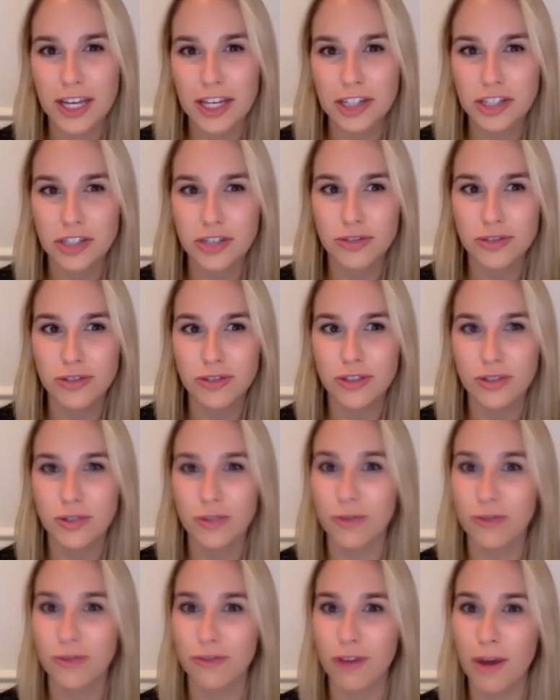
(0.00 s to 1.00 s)
issues
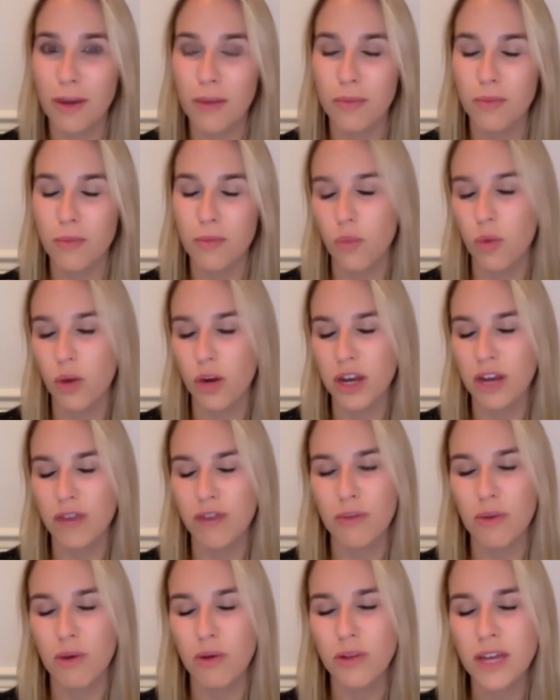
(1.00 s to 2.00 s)
from working
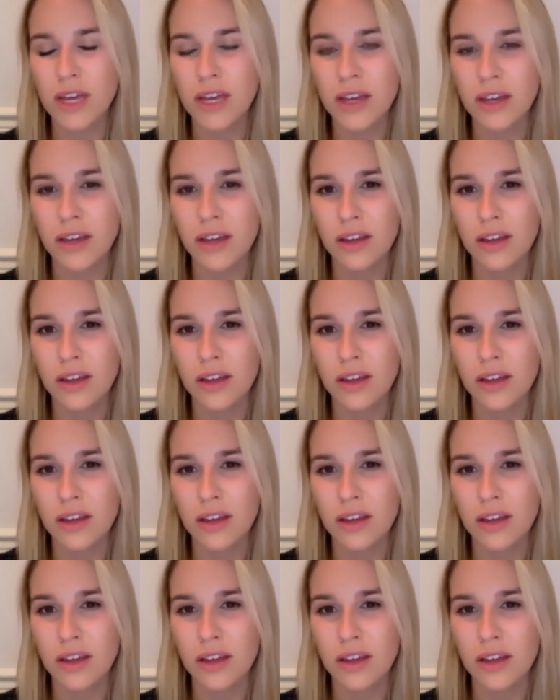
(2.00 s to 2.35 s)
remotely?